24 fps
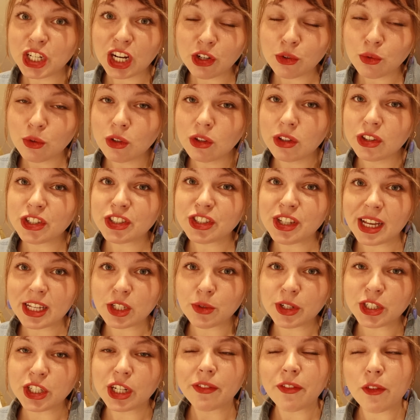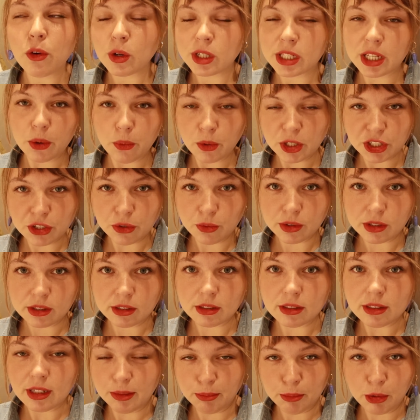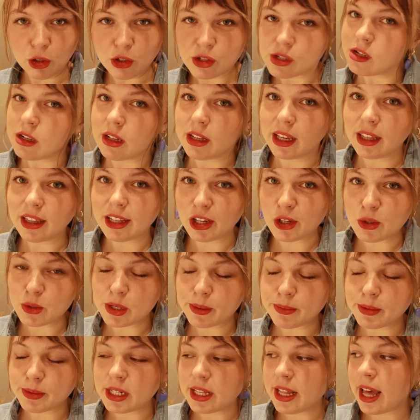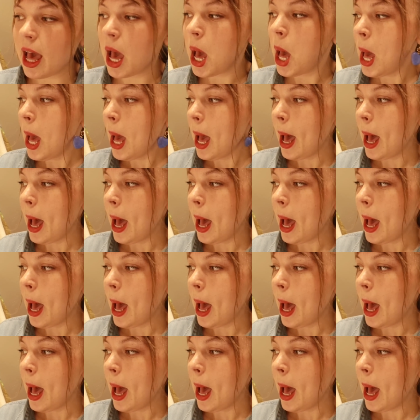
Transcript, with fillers: general, their size range, of course, I wish it was in person, like that goes up to that.